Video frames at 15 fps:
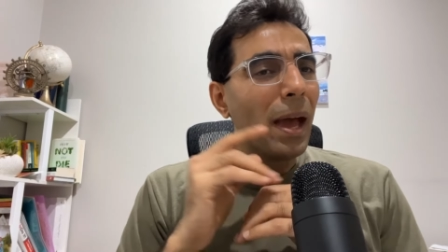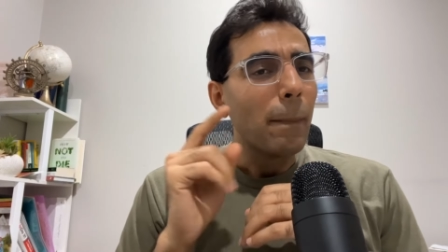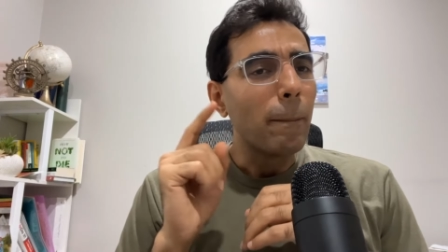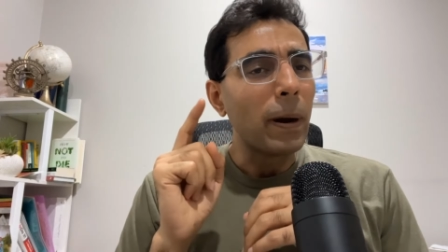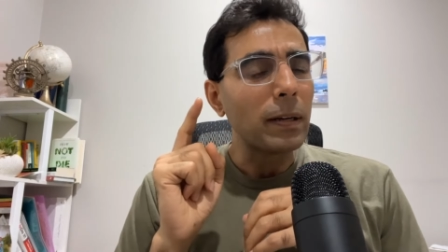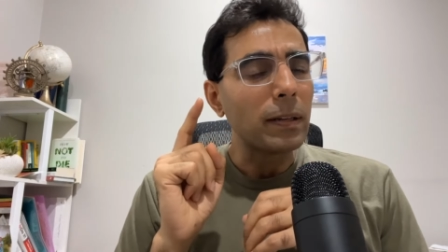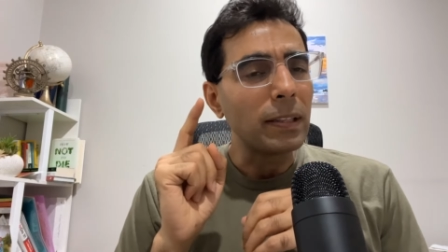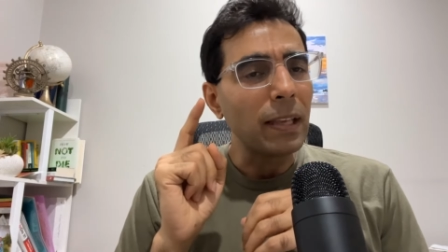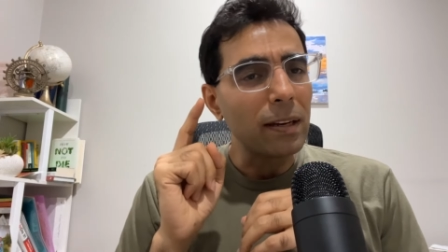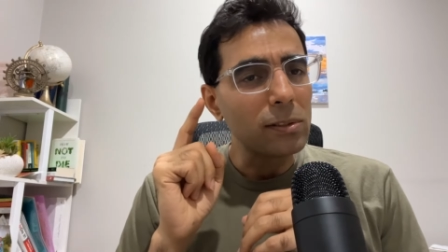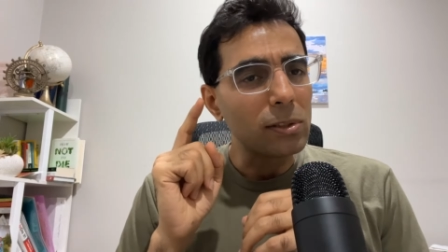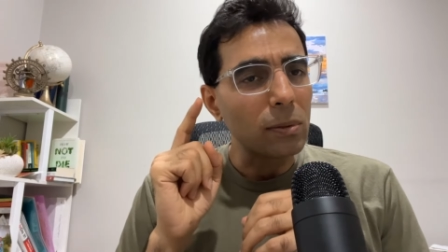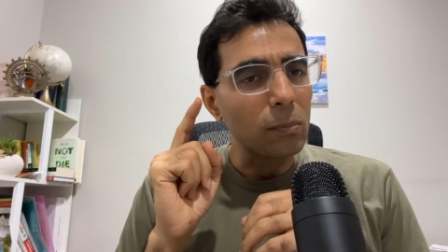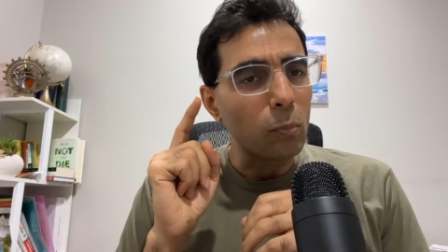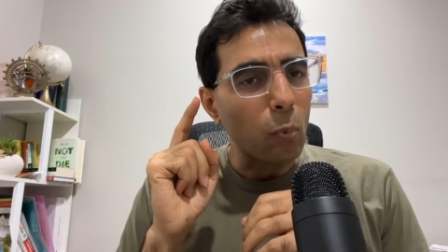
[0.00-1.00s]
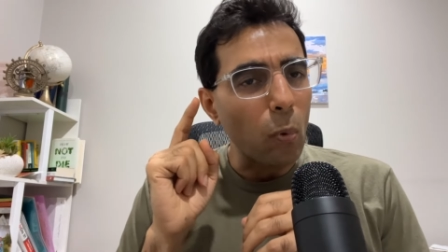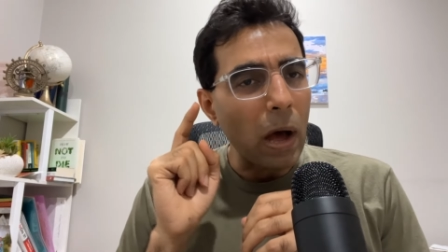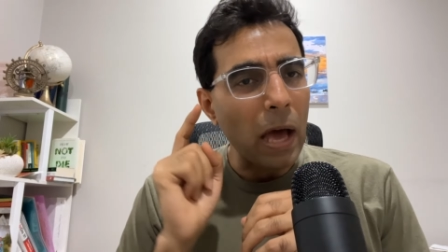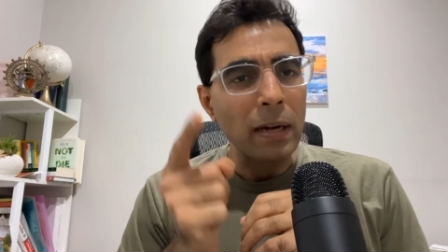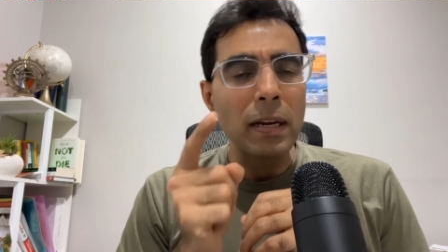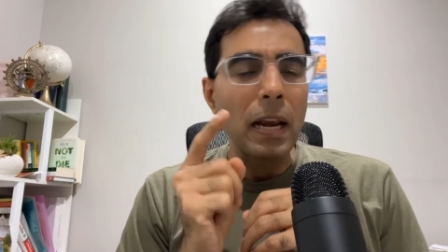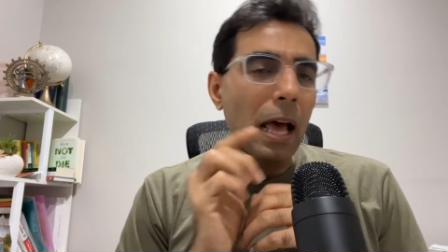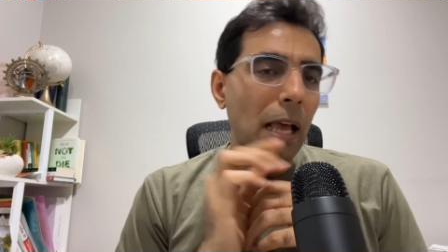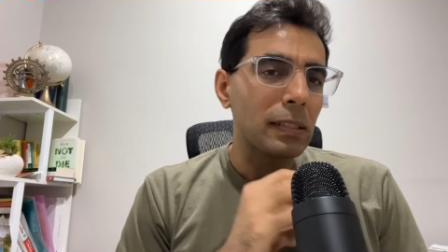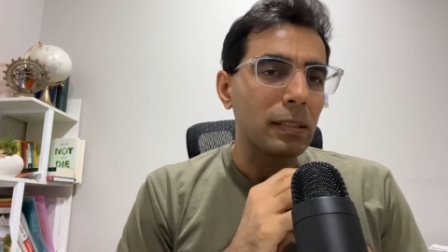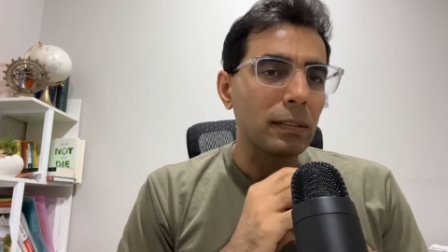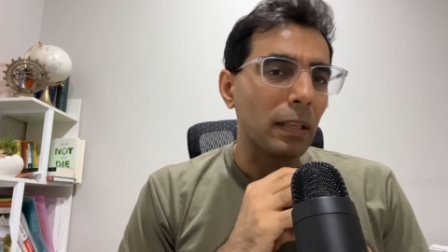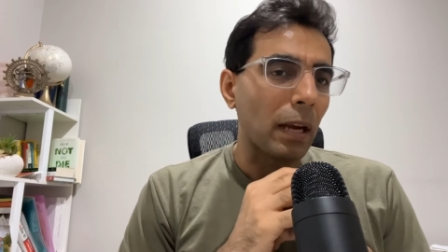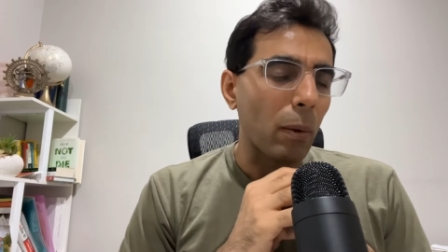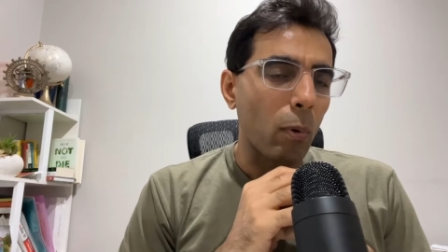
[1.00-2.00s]
but there is one last
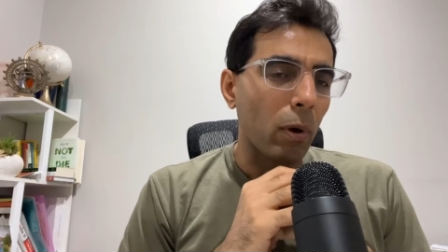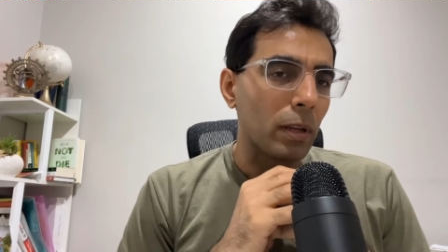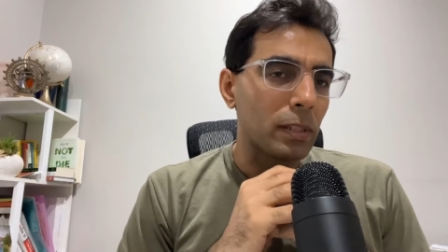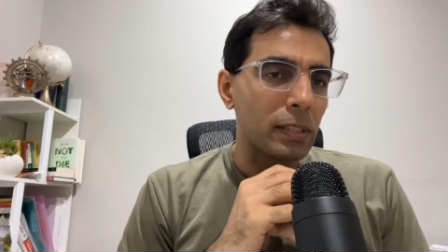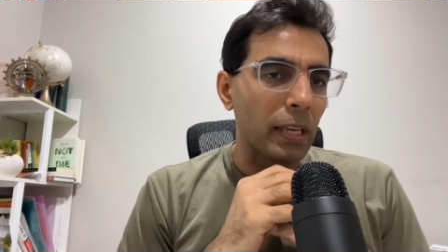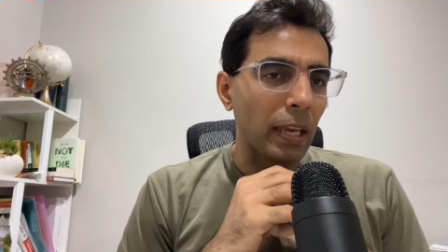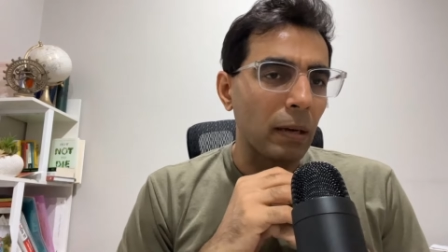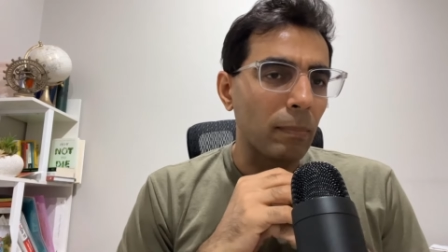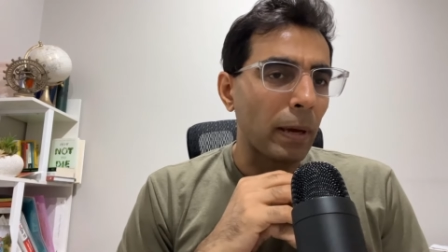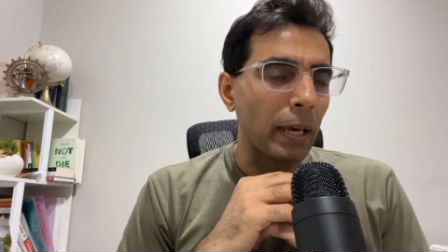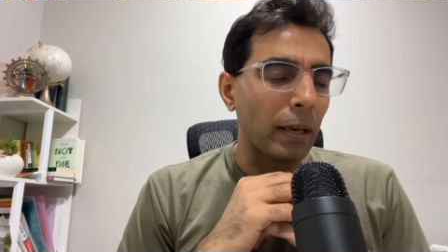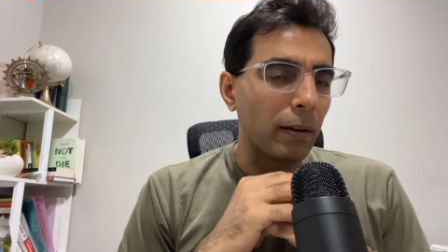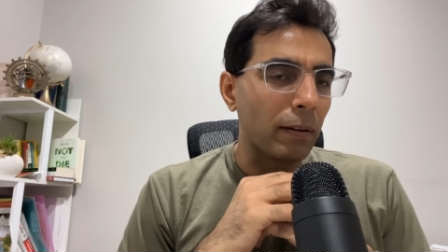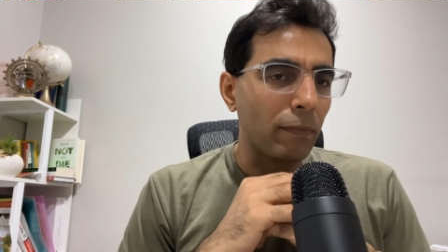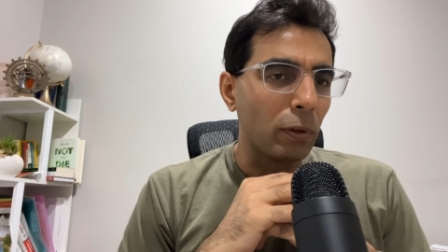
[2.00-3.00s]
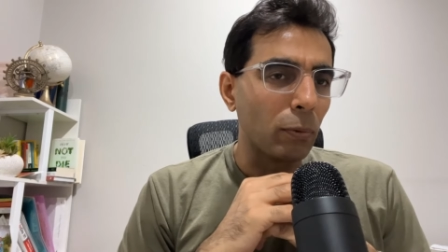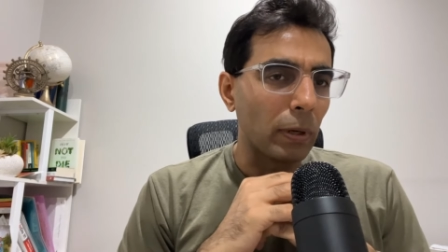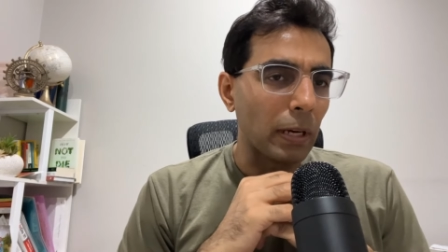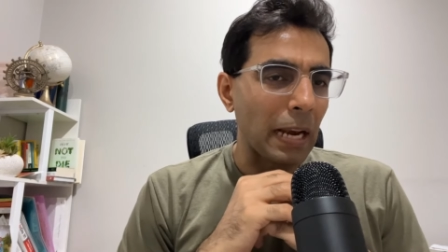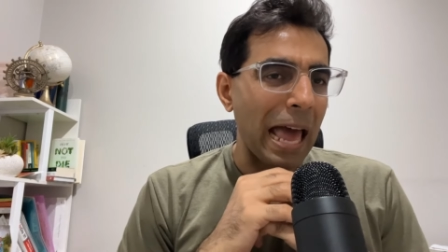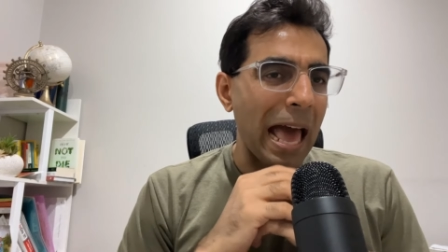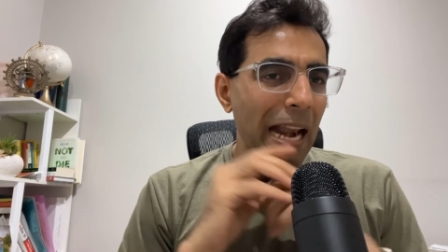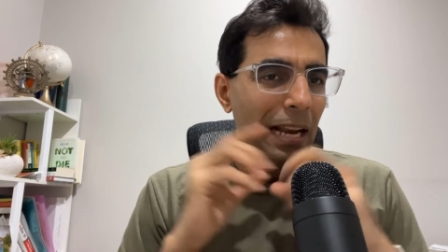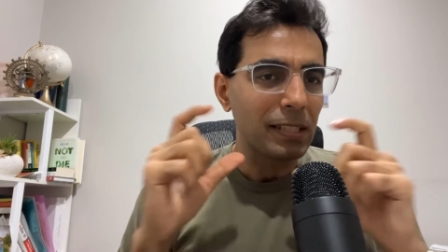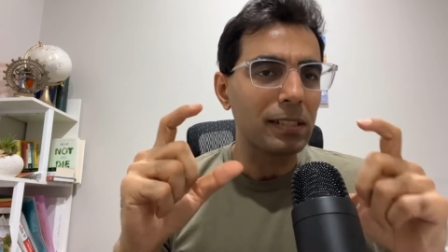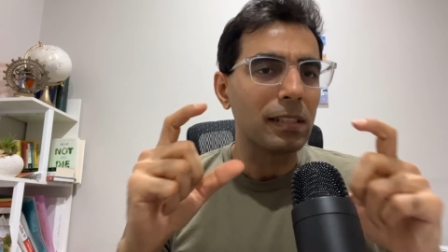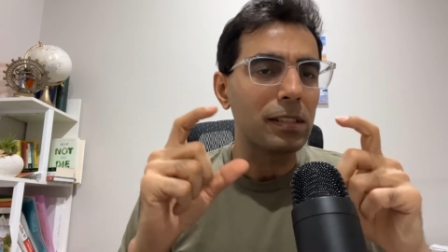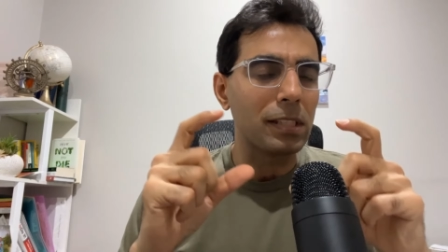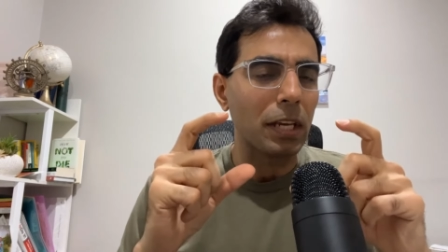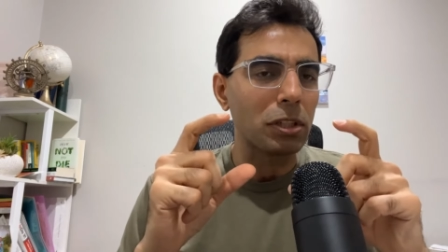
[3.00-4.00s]
thing that i want to say in my review and
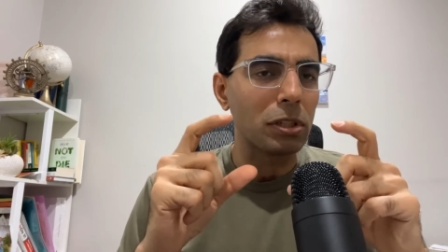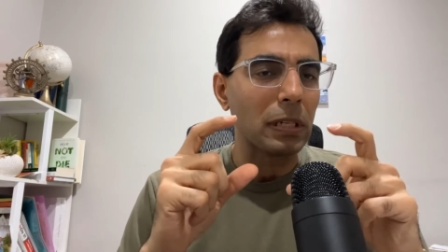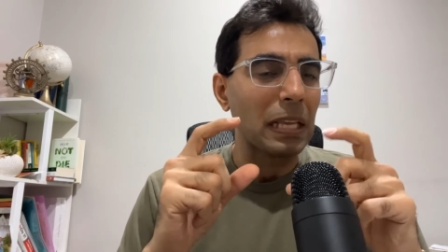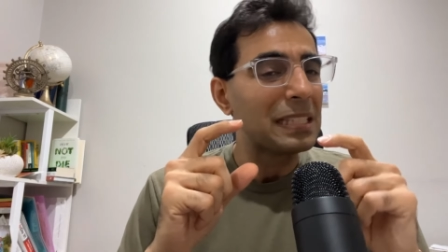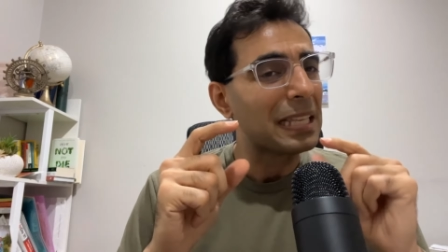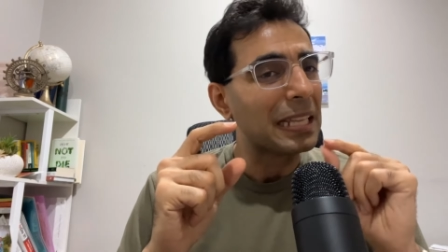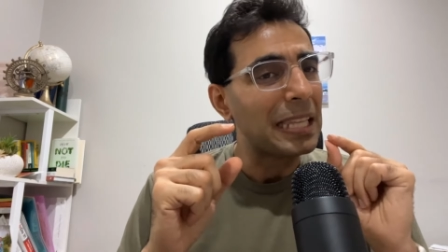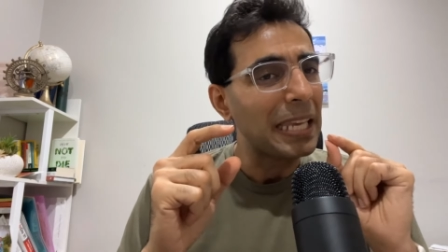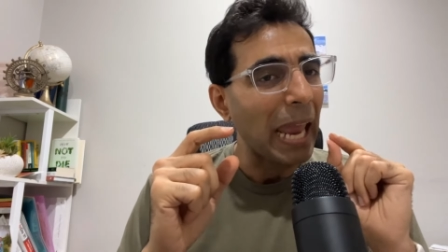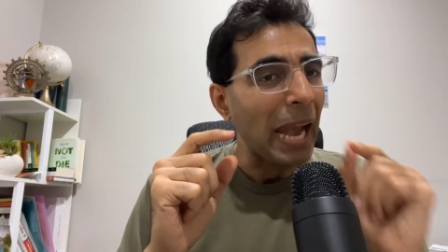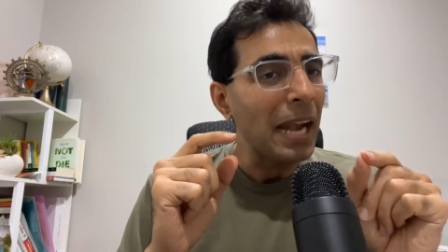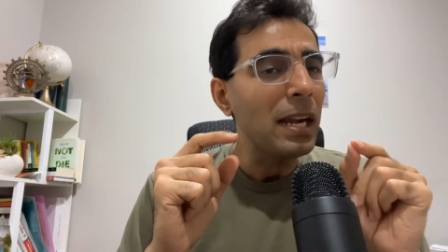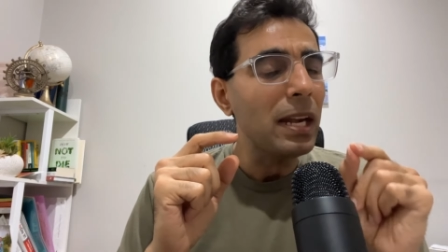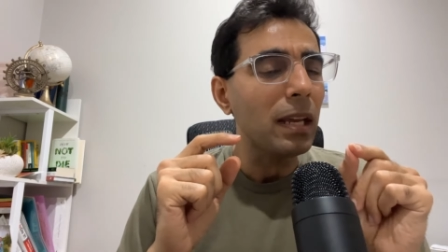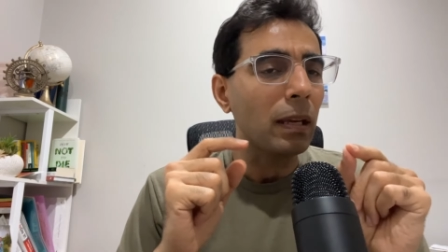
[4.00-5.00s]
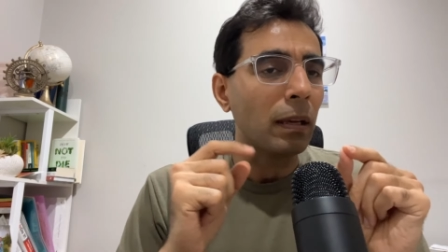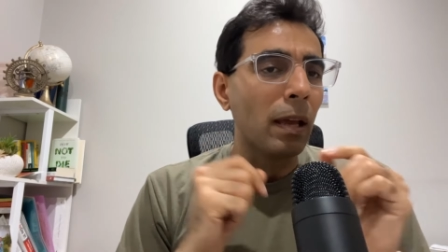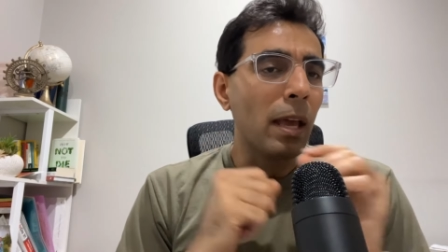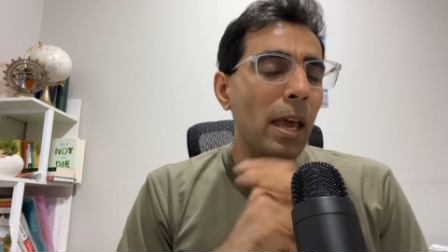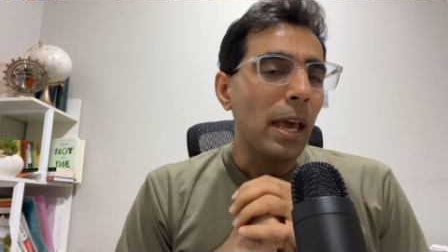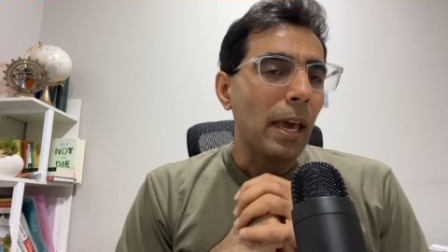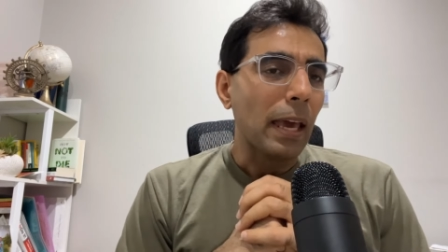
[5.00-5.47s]
analysis section is that the ending